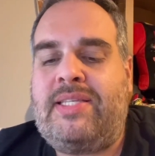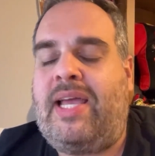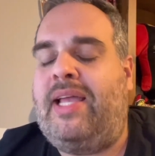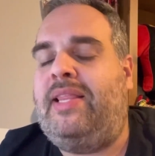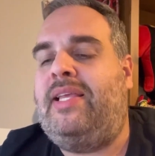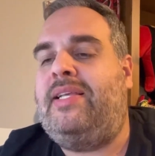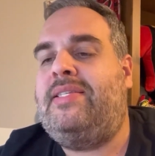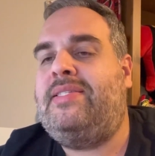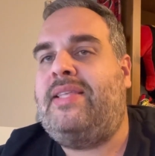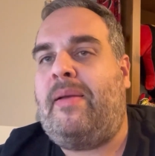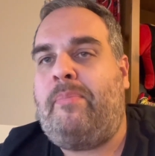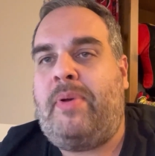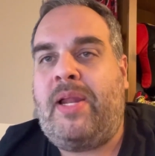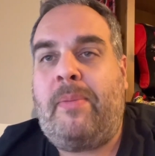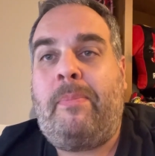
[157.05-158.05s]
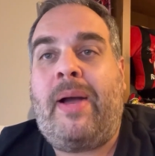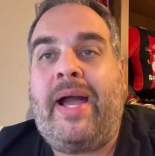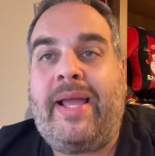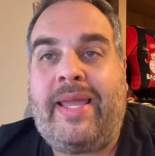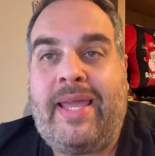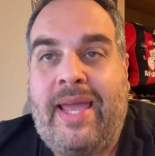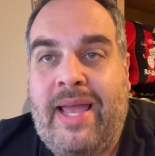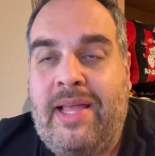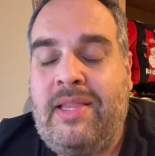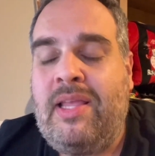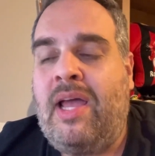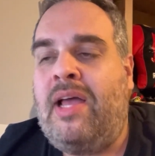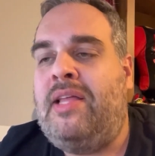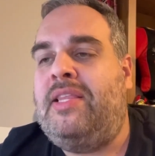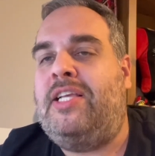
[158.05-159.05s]
and they step it up again.
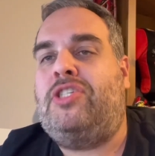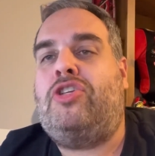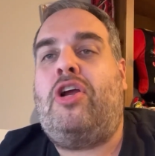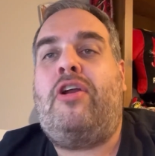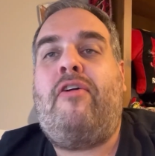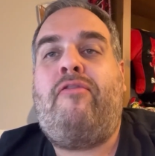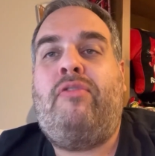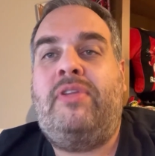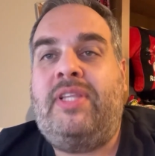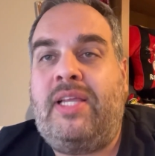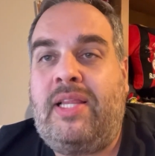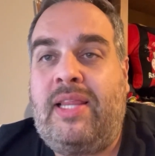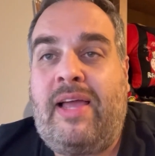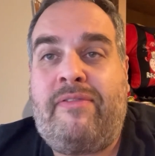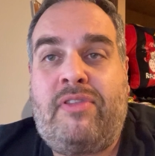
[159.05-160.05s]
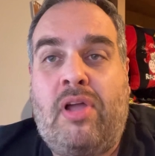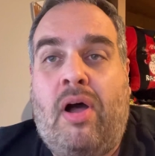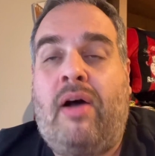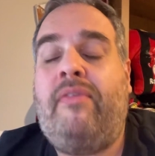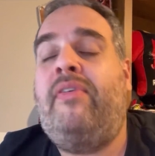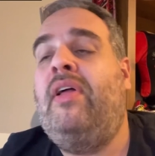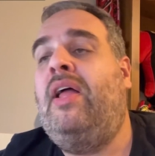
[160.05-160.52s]
They start off where they left off.